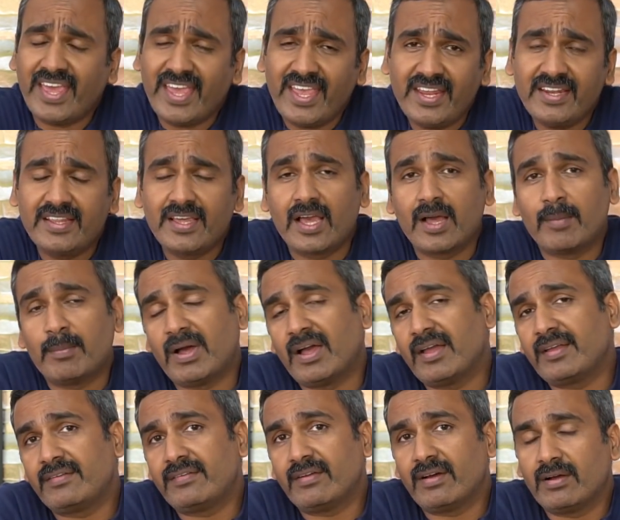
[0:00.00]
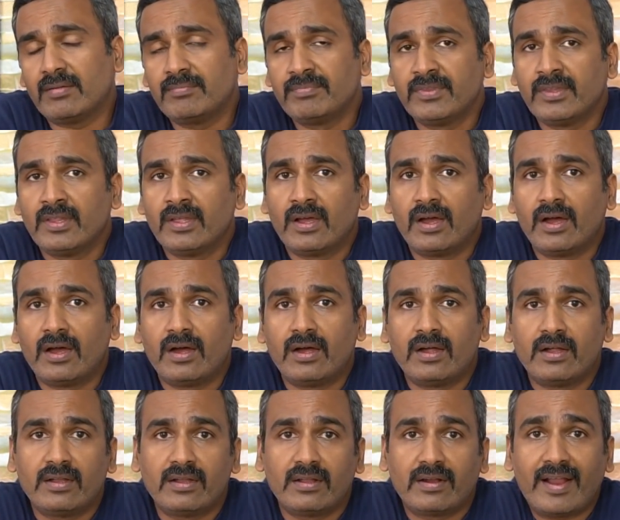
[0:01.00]
8GB
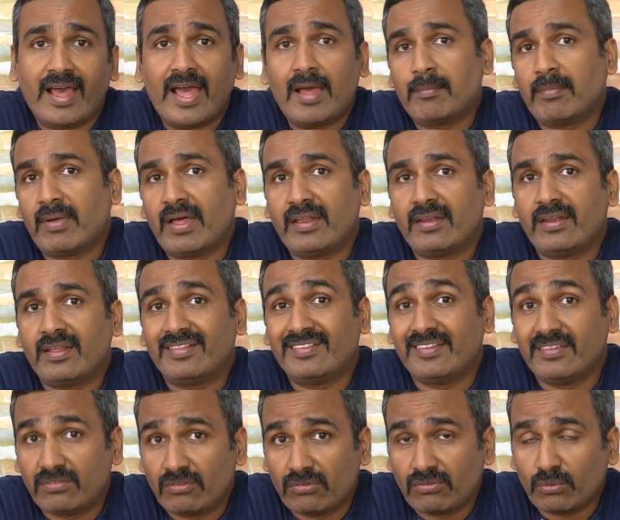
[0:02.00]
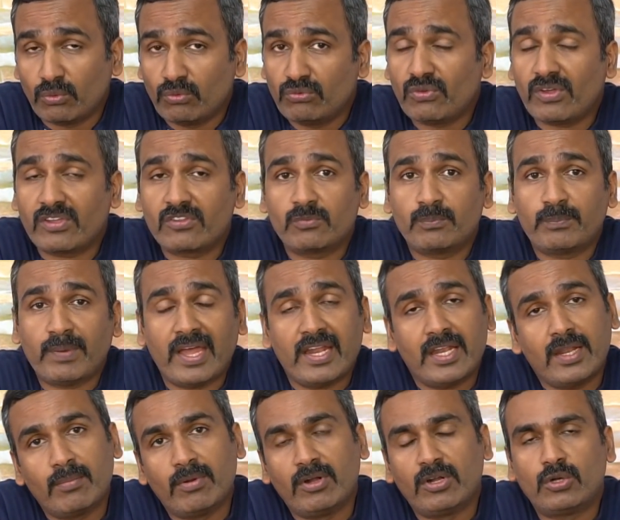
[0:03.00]
RAM, and this is also
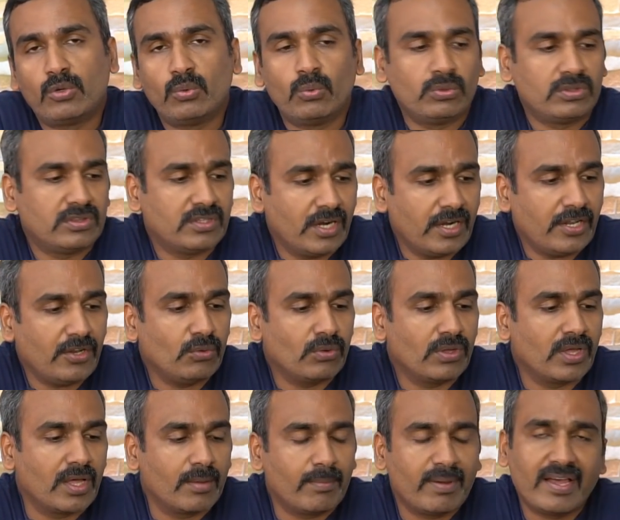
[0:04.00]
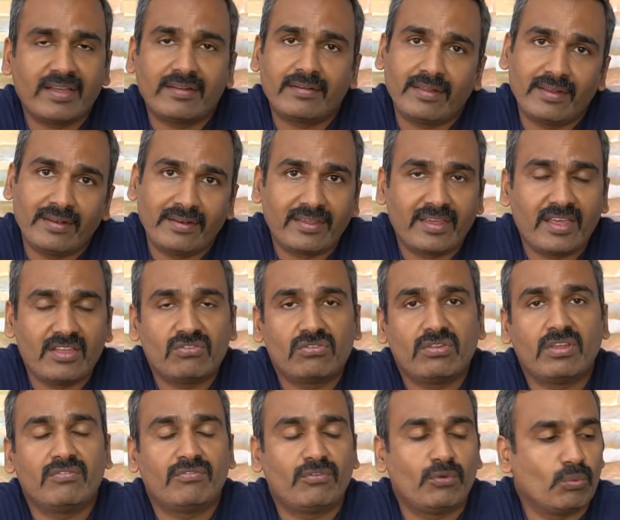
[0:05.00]
expandable to 32GB in
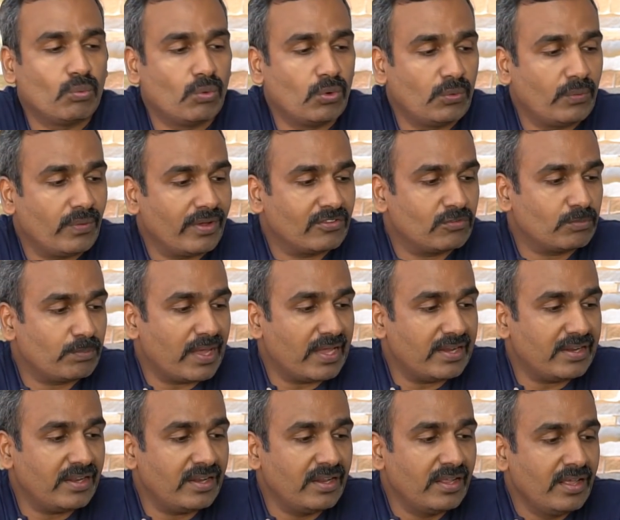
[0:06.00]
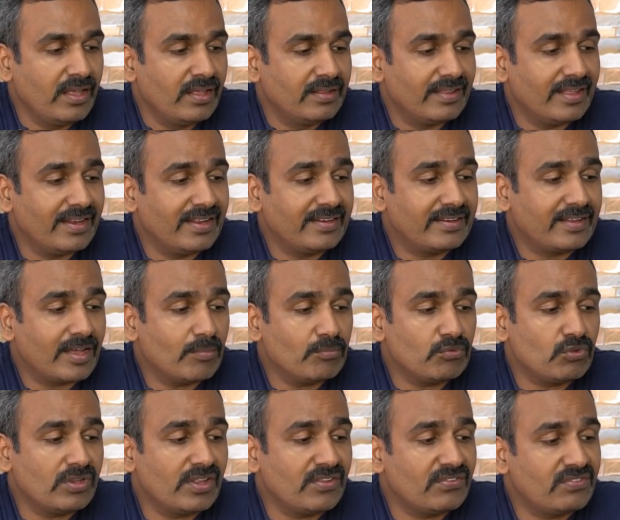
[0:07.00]
case if you want to expand it. Then it
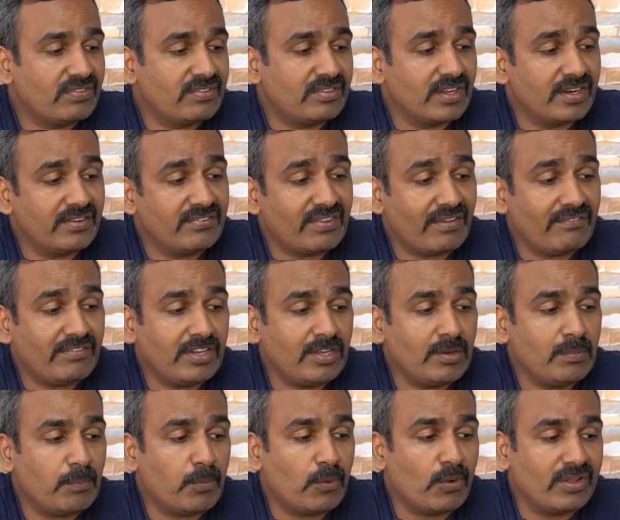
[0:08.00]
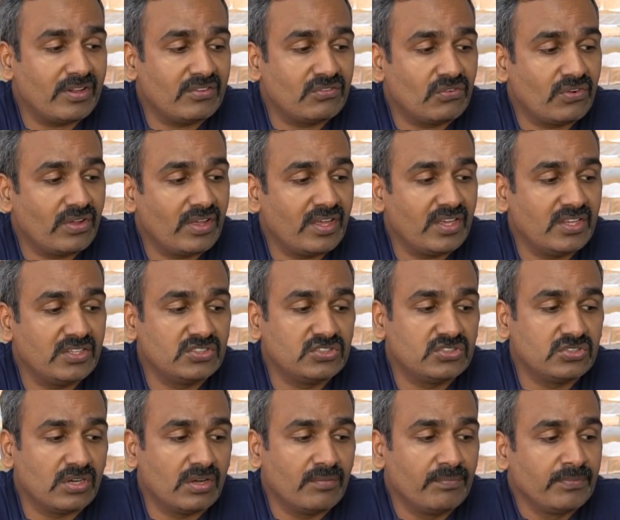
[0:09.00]
comes with a
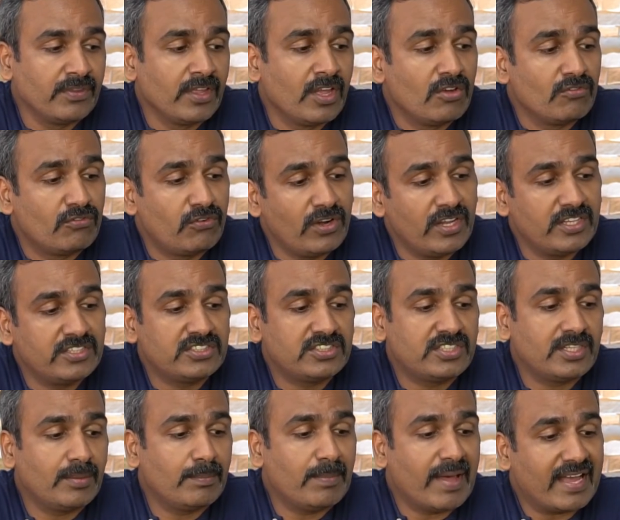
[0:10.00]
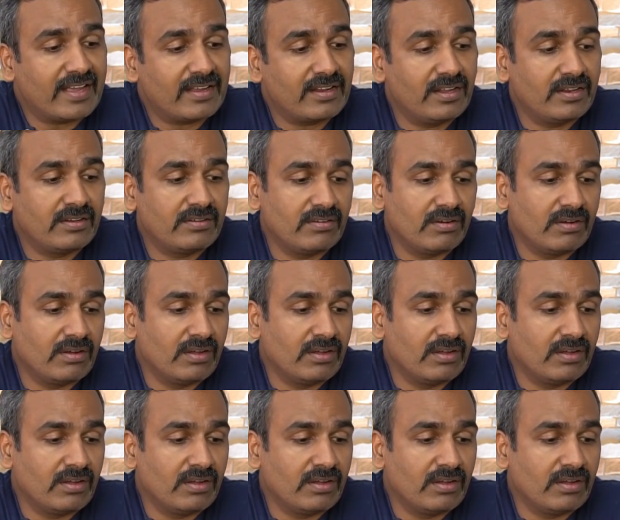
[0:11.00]
17.3-inch Full HD backlit